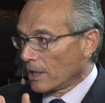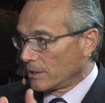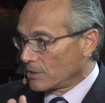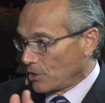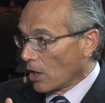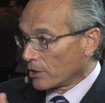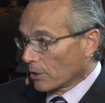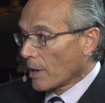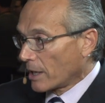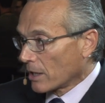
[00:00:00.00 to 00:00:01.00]
that had
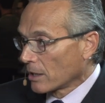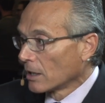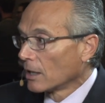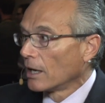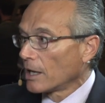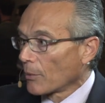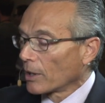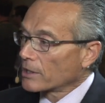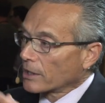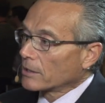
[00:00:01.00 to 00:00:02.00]
started already and they
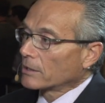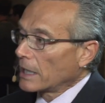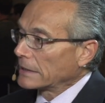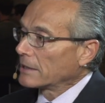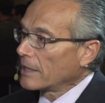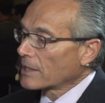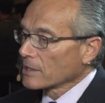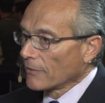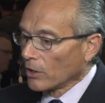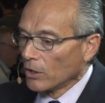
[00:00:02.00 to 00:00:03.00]
wanted to get to the
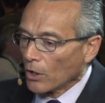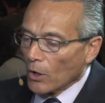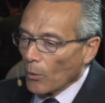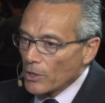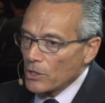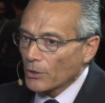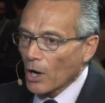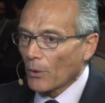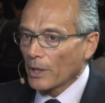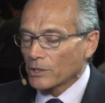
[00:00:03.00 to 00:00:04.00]
next level. When you
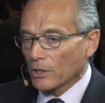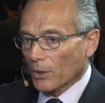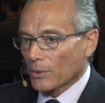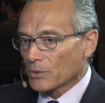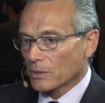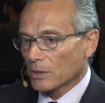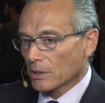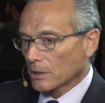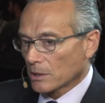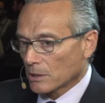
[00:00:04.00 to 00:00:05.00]
go into those
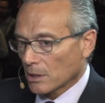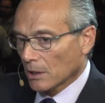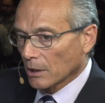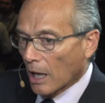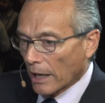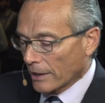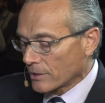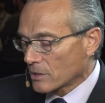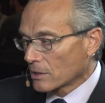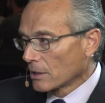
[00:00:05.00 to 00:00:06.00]

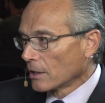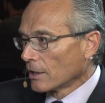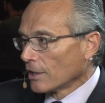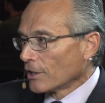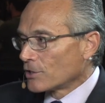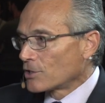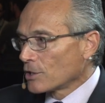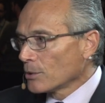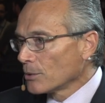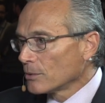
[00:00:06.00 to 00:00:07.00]
clients,
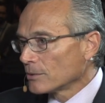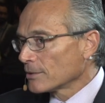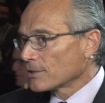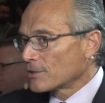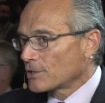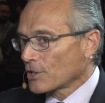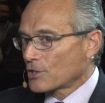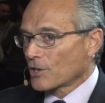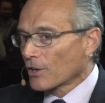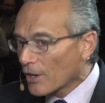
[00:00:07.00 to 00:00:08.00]
do you
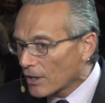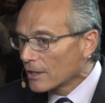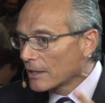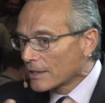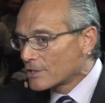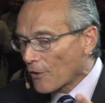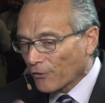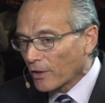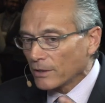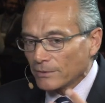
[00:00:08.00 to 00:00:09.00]
discern a
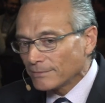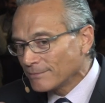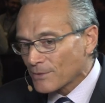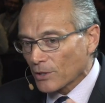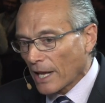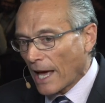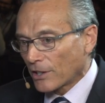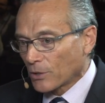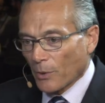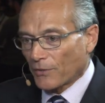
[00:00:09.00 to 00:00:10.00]
different sort of
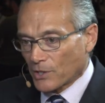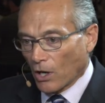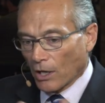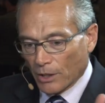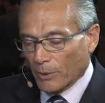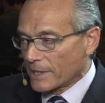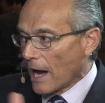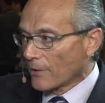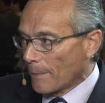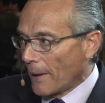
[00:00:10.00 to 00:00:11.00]
attitude? We've started, we're
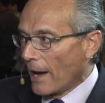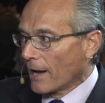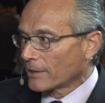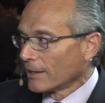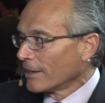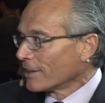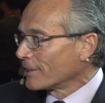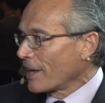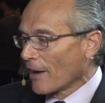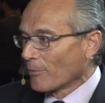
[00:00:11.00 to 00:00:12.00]
down the path.
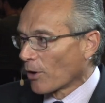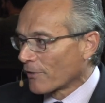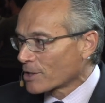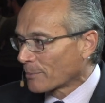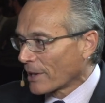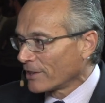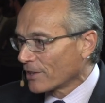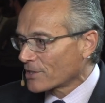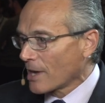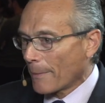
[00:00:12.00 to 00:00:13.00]
Do they have more of a spring
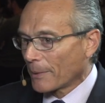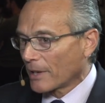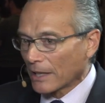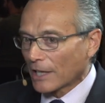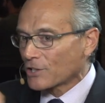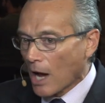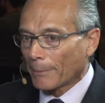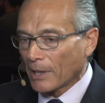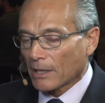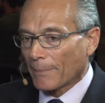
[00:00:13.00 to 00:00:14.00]
in their step? Are they like
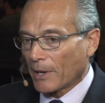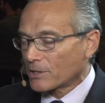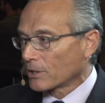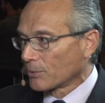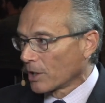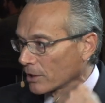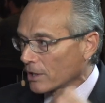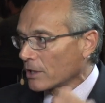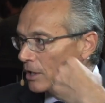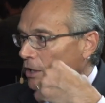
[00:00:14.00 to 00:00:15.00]
chomping at the bit to
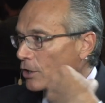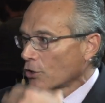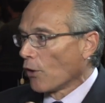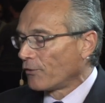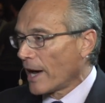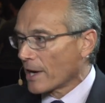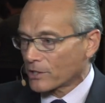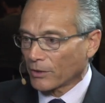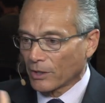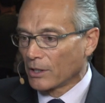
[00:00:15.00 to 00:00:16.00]
really go
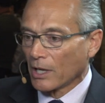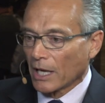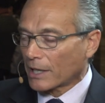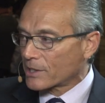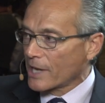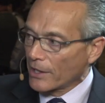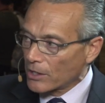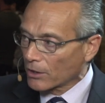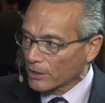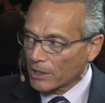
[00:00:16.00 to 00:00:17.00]
faster and
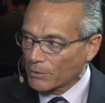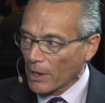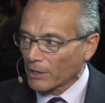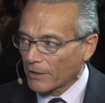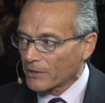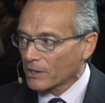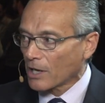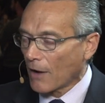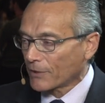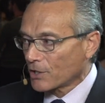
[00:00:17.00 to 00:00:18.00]
extend their lead relative to the
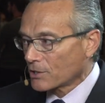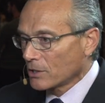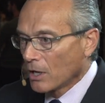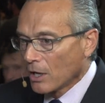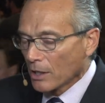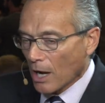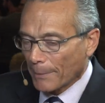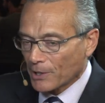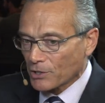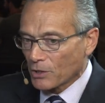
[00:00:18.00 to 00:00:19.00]
competition?
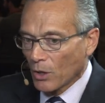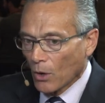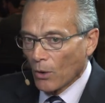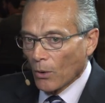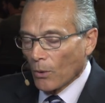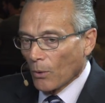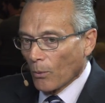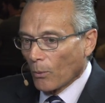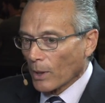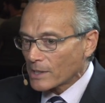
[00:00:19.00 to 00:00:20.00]
competition?
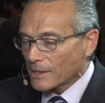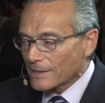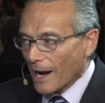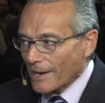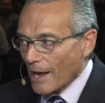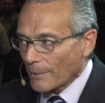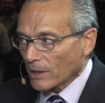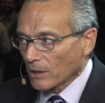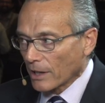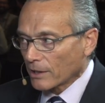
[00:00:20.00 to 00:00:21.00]
What's the
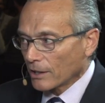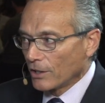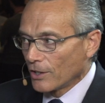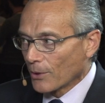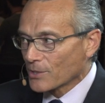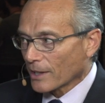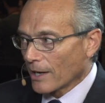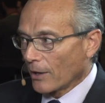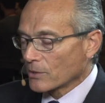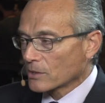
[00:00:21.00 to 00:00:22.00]
dynamic like in those
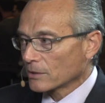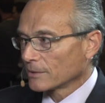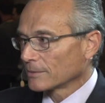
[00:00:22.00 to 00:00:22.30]
accounts?